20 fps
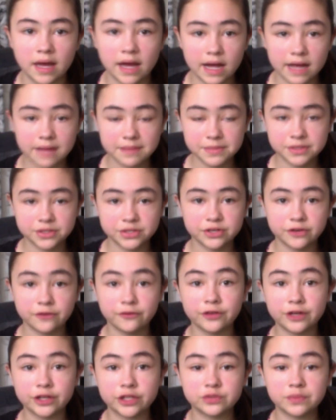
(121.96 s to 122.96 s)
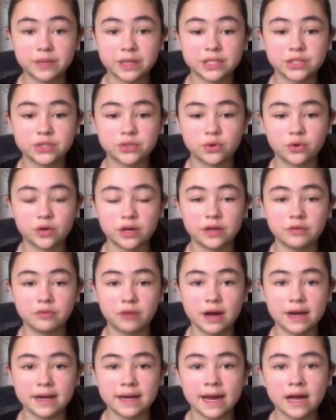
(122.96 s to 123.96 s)
I'm just going to finish my story
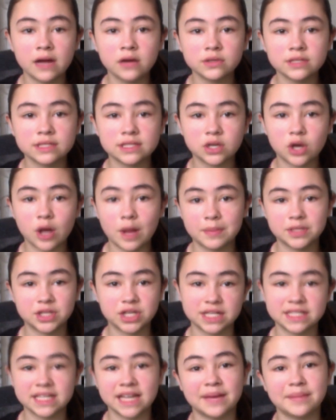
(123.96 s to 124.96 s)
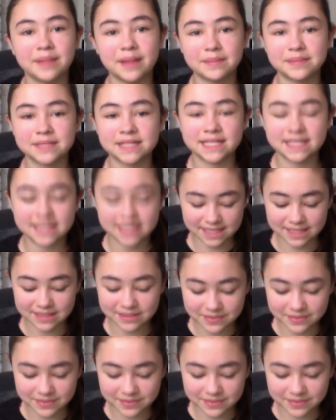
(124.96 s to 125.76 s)
right now, so I'm just going to time lapse this.